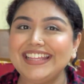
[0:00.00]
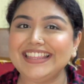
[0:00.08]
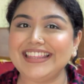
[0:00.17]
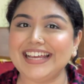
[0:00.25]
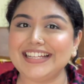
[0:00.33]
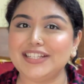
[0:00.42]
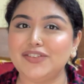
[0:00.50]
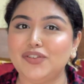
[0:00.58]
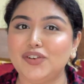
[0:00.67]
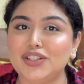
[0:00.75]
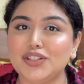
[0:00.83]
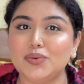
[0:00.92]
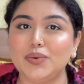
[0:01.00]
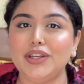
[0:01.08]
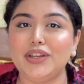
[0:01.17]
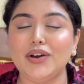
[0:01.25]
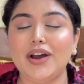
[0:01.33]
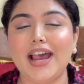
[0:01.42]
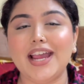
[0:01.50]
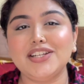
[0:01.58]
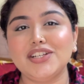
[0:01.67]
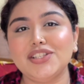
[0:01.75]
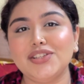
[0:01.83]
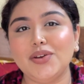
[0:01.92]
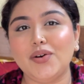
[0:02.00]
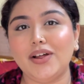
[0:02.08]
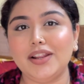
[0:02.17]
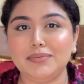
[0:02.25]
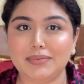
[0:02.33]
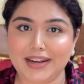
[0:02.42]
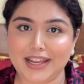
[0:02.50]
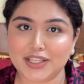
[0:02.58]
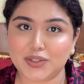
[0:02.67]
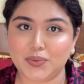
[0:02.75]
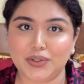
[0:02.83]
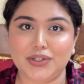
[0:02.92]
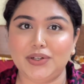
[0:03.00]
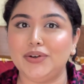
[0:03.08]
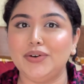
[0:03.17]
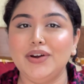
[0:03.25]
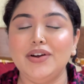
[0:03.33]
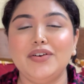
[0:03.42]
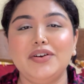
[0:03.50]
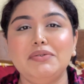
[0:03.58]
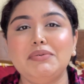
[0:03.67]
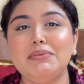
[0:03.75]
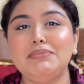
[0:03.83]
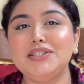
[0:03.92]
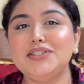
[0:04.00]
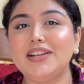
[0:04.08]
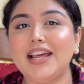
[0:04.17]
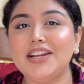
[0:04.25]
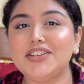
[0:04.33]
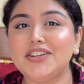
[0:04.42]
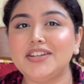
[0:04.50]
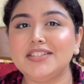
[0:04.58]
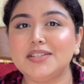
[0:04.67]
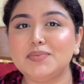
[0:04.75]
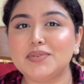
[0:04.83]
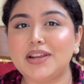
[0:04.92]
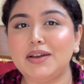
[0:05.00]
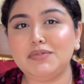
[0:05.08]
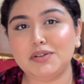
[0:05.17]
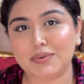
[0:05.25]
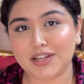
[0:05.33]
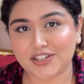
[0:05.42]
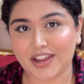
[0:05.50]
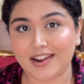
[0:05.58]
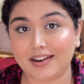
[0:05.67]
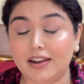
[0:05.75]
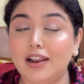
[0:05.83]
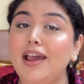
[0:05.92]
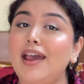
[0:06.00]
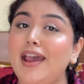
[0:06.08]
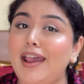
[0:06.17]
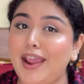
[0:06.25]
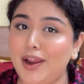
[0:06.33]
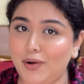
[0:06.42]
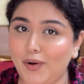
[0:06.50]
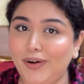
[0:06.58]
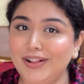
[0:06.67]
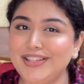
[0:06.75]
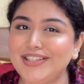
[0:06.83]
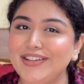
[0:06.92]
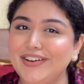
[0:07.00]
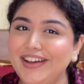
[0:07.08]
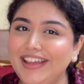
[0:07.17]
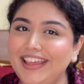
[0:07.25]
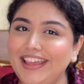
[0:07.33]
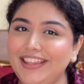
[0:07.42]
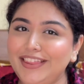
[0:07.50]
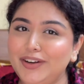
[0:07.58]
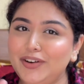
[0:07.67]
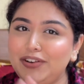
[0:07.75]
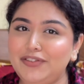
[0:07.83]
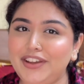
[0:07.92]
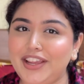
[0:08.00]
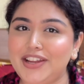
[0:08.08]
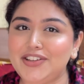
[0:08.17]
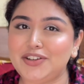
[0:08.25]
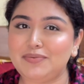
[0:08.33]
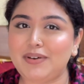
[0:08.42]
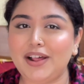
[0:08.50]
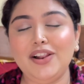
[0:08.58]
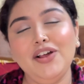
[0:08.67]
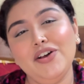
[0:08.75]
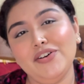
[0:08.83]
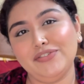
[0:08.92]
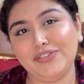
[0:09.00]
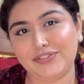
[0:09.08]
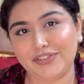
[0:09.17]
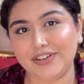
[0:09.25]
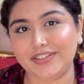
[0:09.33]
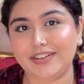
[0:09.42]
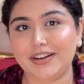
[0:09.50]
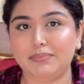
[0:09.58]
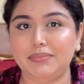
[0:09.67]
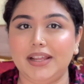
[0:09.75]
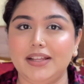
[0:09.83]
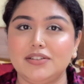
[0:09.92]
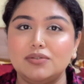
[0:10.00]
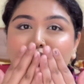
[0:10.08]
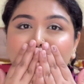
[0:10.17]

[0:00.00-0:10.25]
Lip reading: That's it for this video. I shall see you all in my next video. Remember to like, share and subscribe to my channel, and also hit the notification bell for further updates.